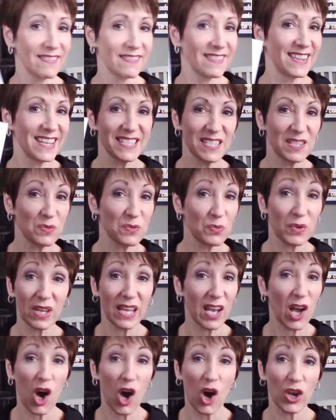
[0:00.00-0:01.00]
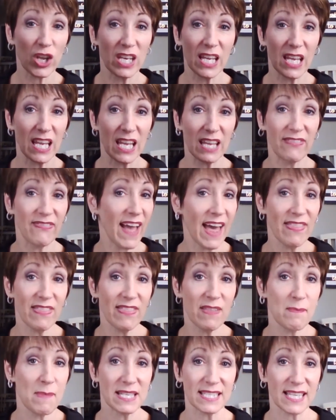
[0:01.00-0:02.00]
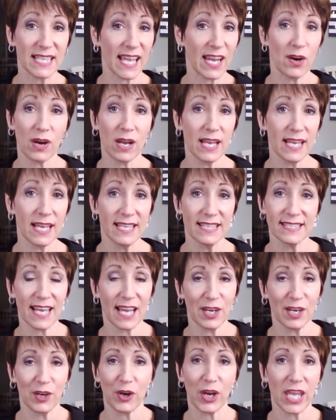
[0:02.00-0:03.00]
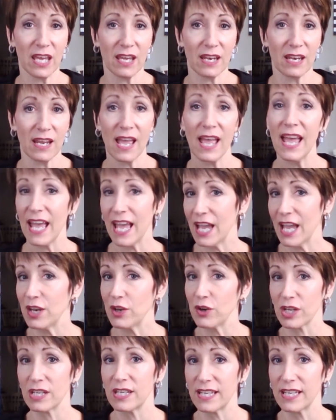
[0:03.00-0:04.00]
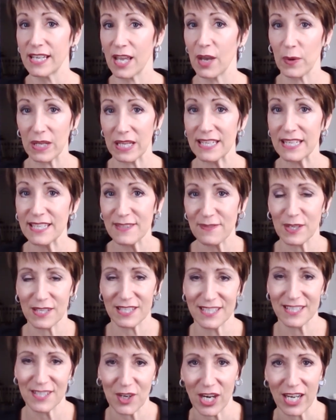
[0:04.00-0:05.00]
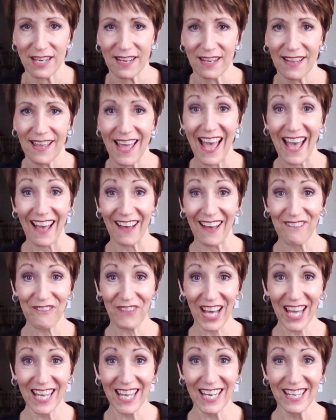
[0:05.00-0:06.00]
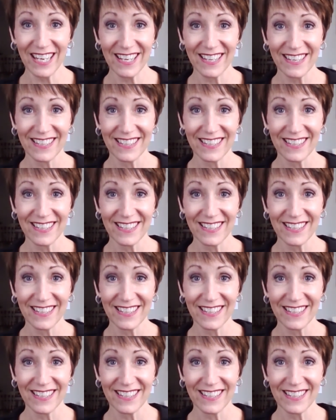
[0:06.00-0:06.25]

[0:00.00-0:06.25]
this is really all you need. That and the mascara inside your kit, and you're good to go, at least for a start. Have fun.